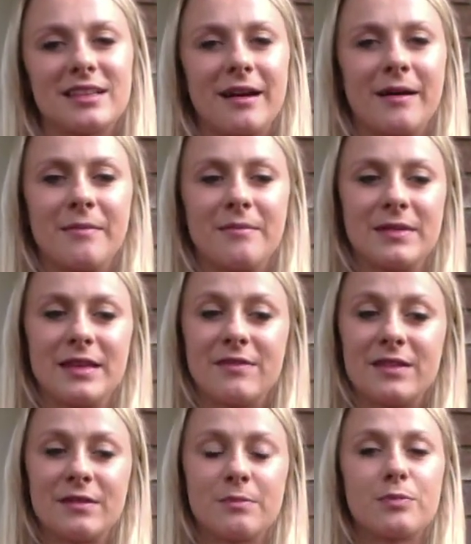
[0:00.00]

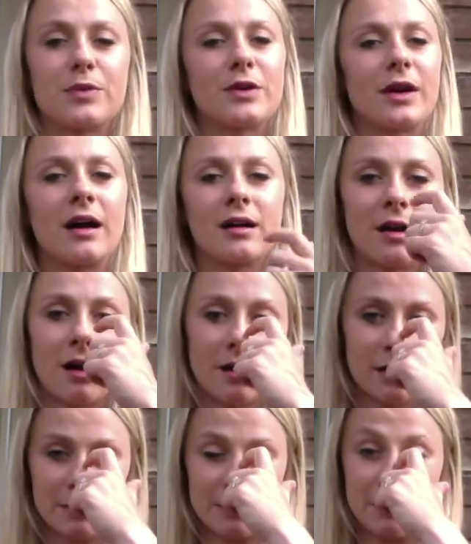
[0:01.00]
Even pure alcohol
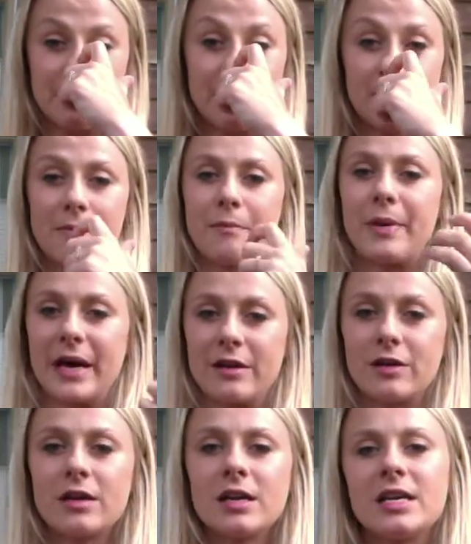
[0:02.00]
can be
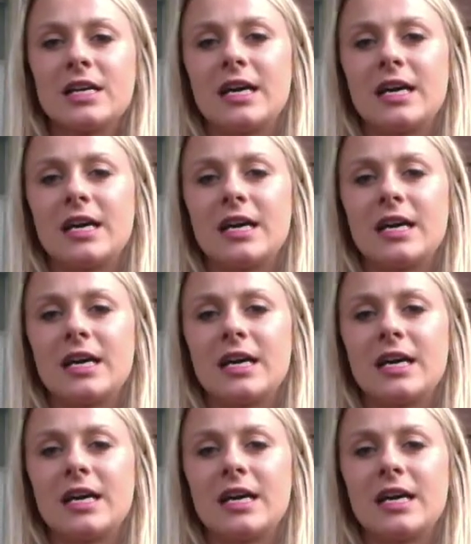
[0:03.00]
better.